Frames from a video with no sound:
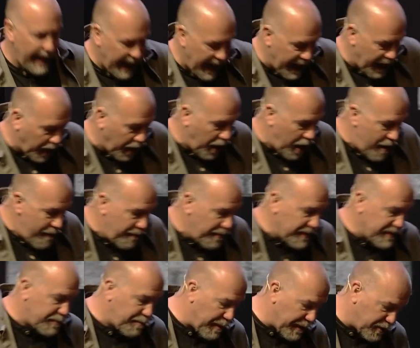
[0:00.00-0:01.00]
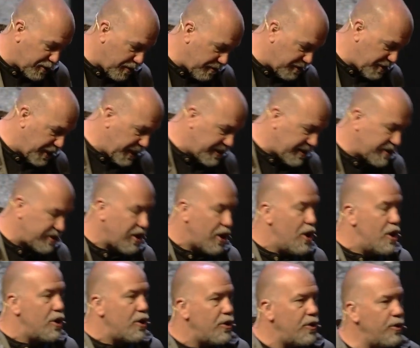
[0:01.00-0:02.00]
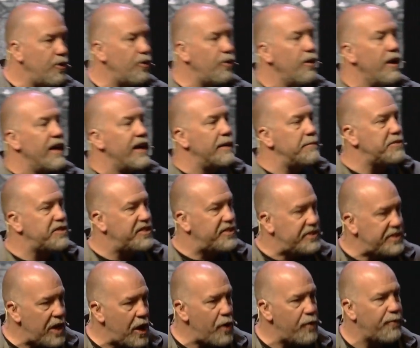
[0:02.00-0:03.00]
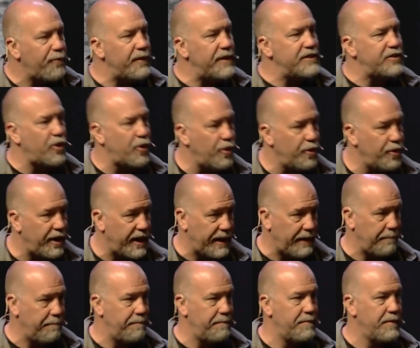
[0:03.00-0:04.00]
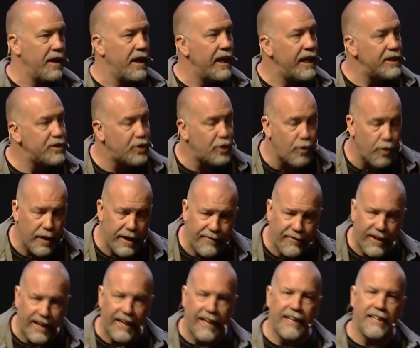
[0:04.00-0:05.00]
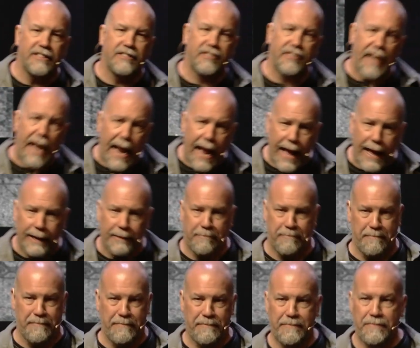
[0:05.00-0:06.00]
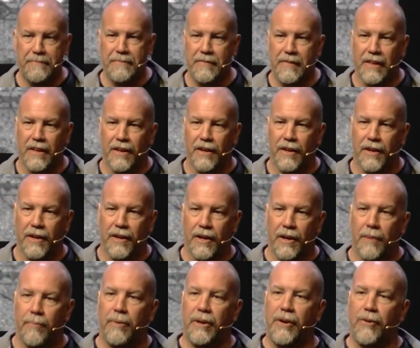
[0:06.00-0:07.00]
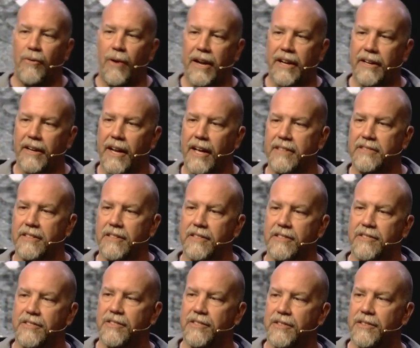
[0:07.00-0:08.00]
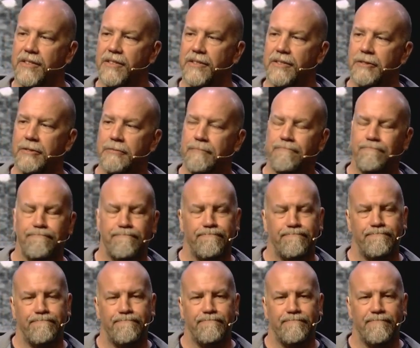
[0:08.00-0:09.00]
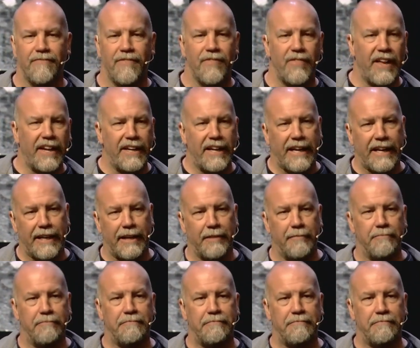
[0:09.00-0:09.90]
I love this picture of Jesus who himself is hurting. He's grieving, he's sad, but he recognizes they need.